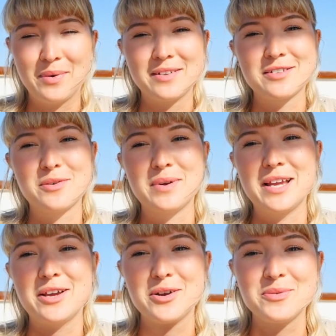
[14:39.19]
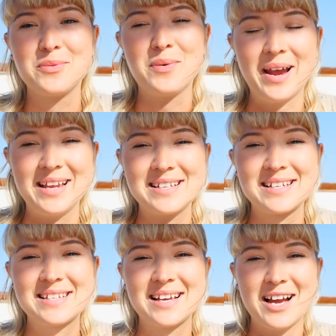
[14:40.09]
ones that we couldn't wait
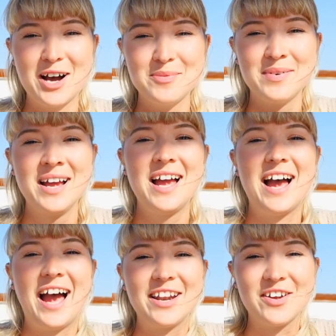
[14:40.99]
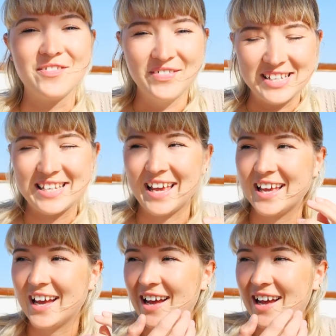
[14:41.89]
to come and visit.